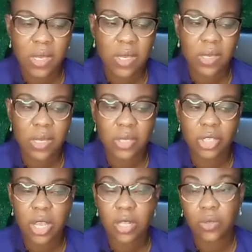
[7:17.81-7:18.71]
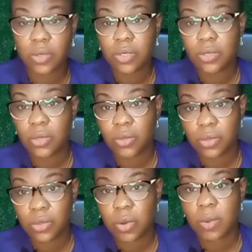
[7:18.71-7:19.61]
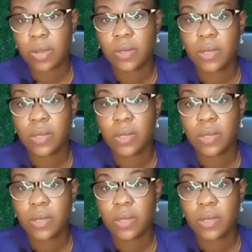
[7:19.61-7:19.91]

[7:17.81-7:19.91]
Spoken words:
in their childhood. It's not normal.